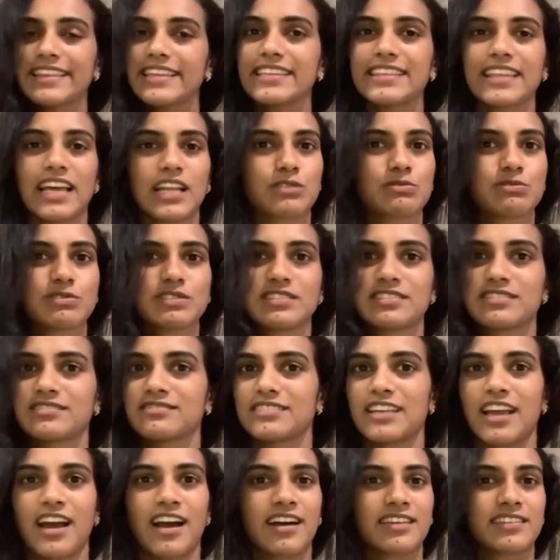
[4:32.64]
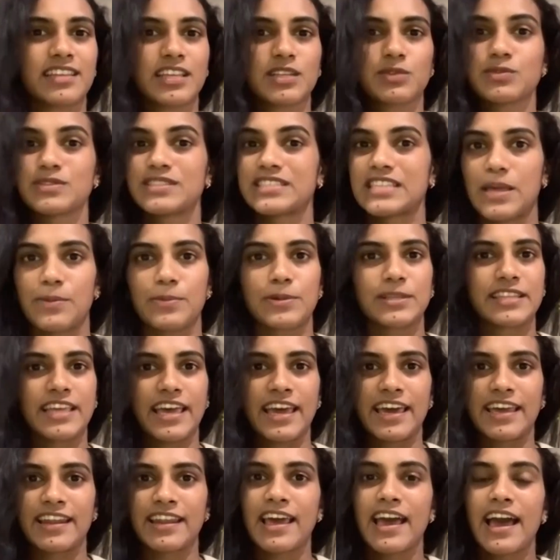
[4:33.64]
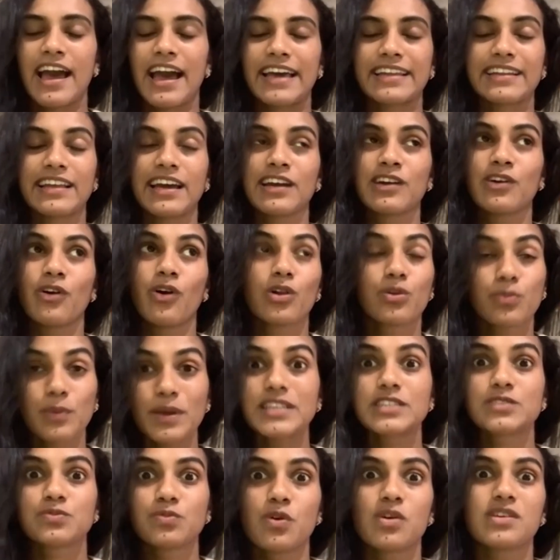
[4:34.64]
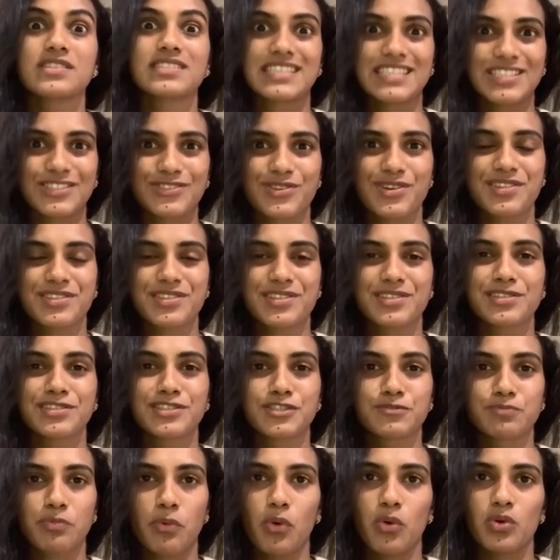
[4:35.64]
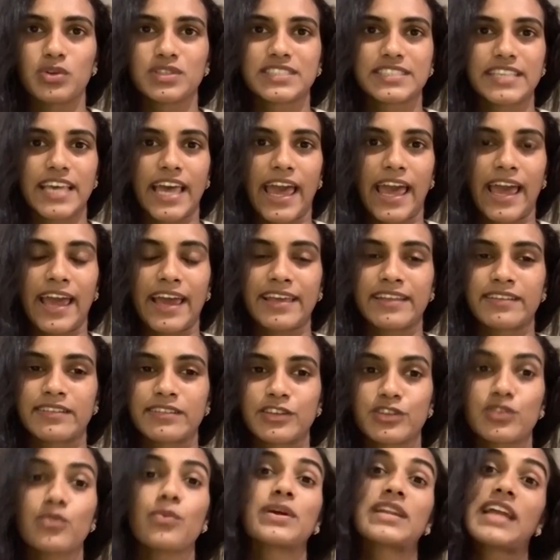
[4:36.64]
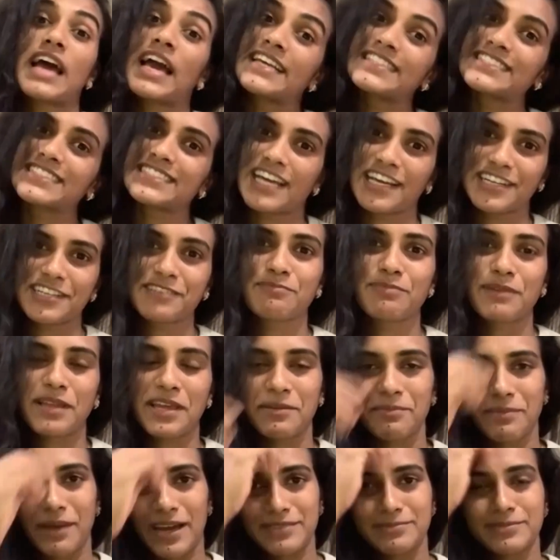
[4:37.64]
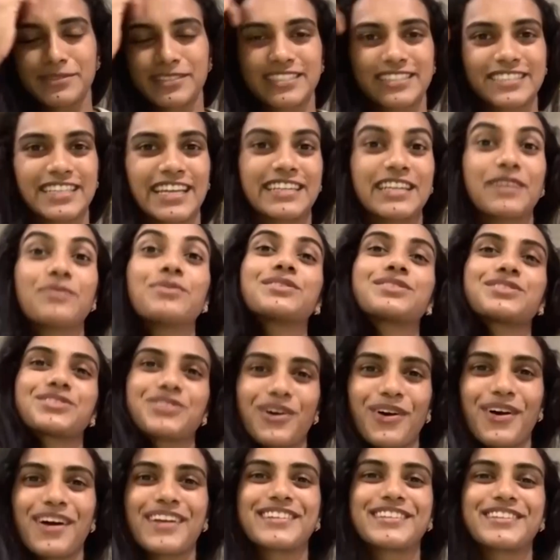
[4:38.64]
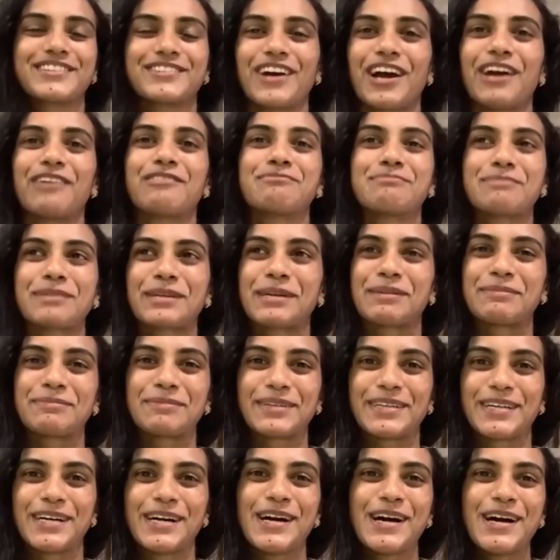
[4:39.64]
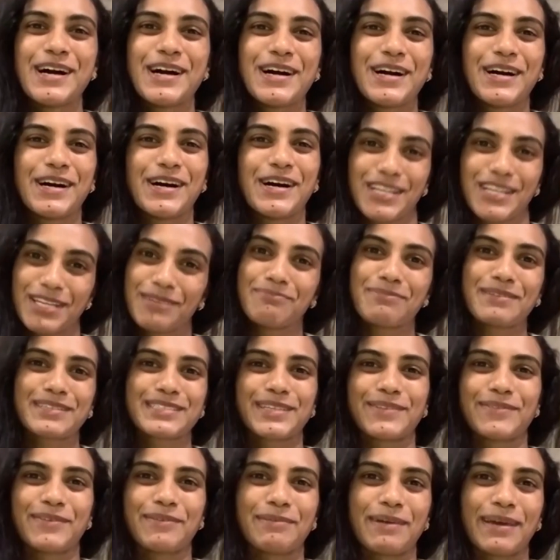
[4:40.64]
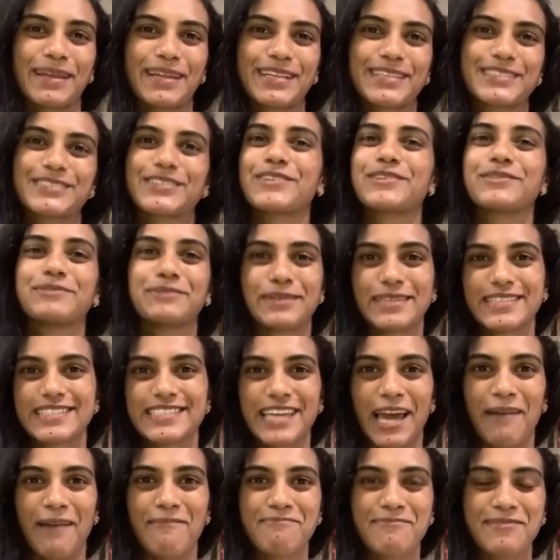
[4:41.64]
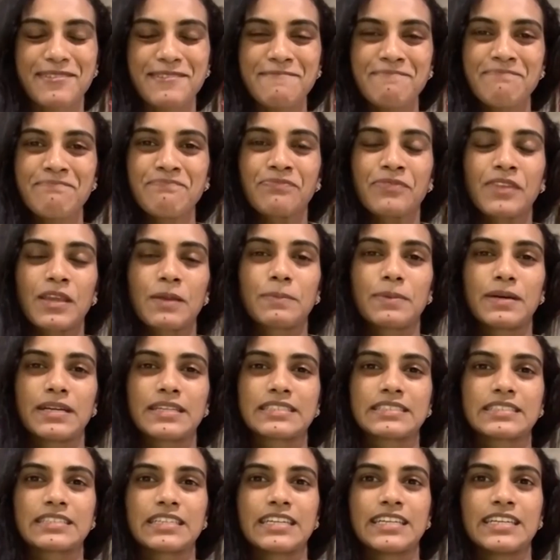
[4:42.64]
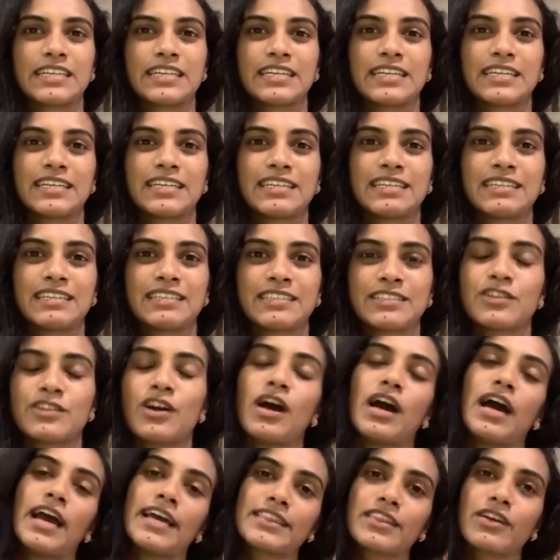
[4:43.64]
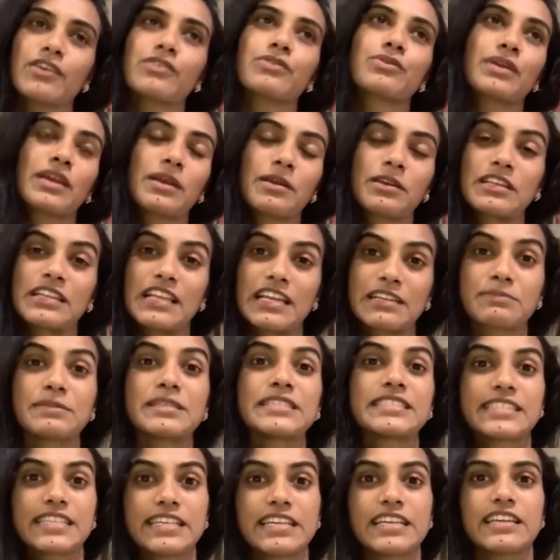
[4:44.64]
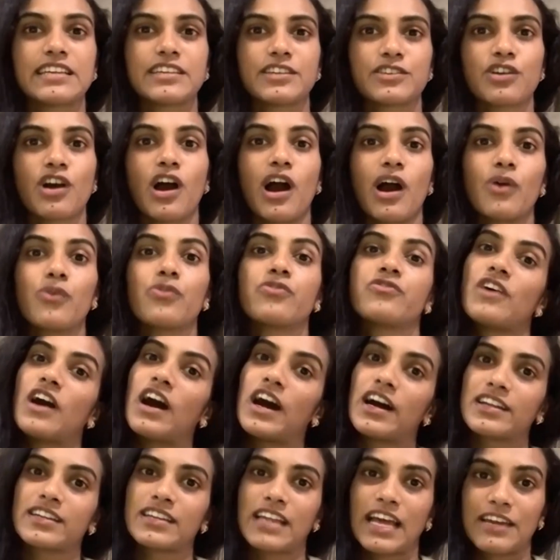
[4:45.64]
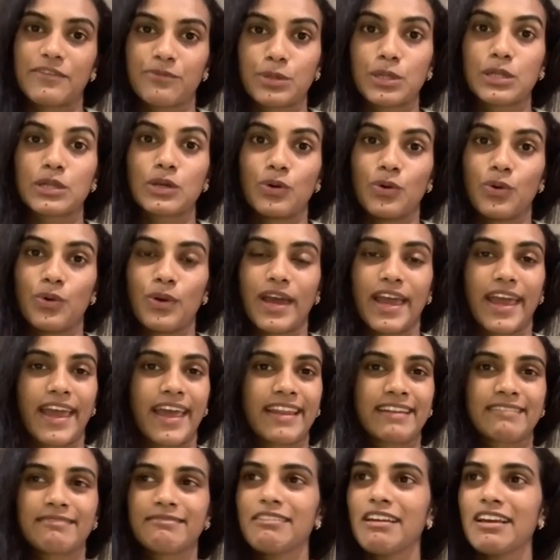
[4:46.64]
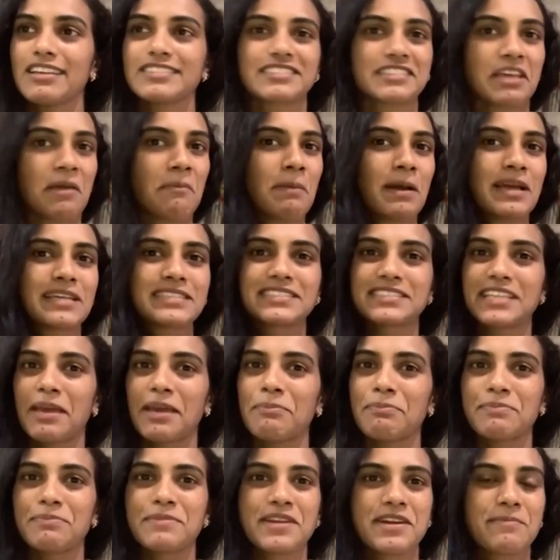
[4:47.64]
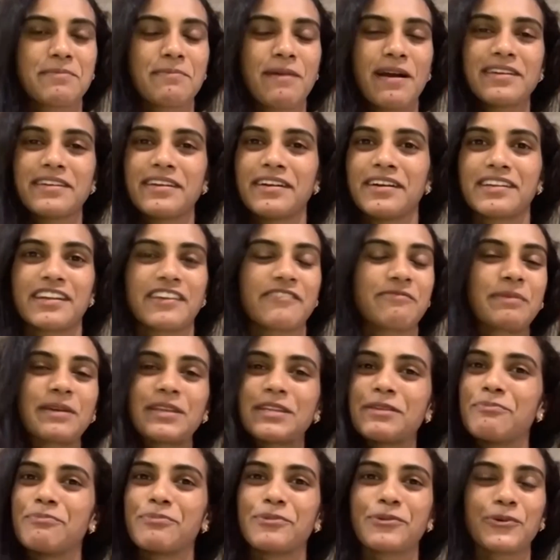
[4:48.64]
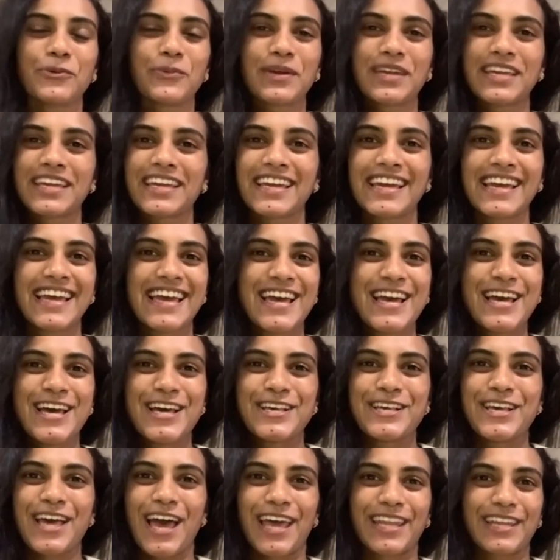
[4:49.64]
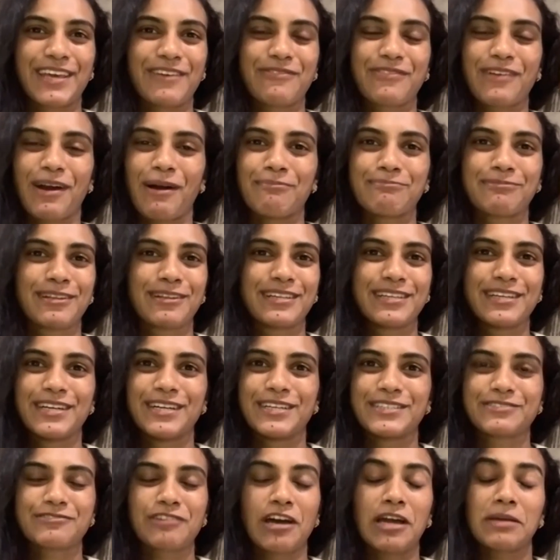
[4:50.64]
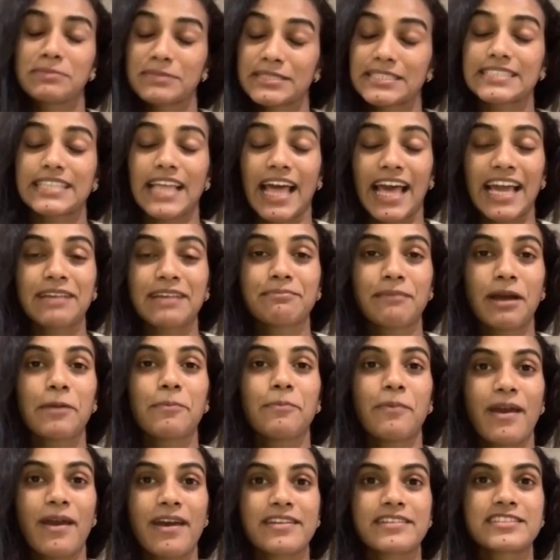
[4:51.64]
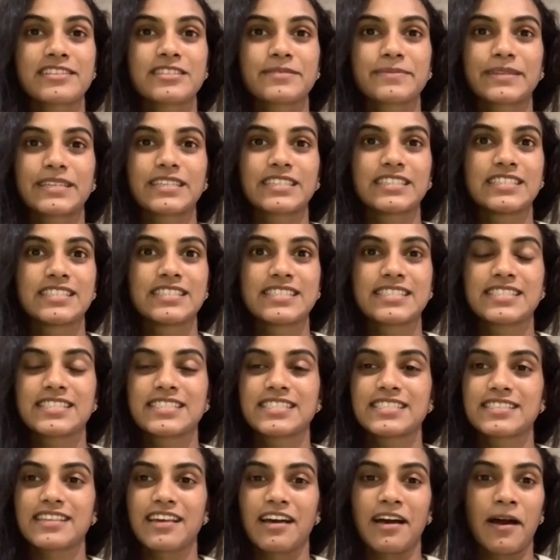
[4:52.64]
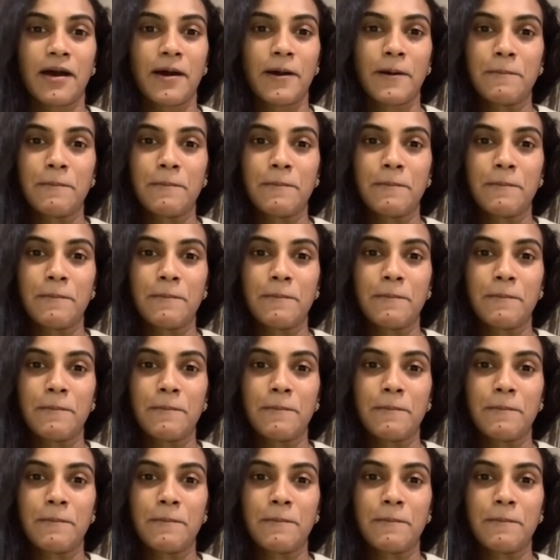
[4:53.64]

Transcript: I think that was never there. And I always was interested in sports. And, when I started playing badminton, I never thought, I'll become a Olympic silver medalist or a world champion. But, I thought, okay, let me see, how far I will go. And, step by step, year by year, I've been improving and I've come to here. So I must thank my parents, because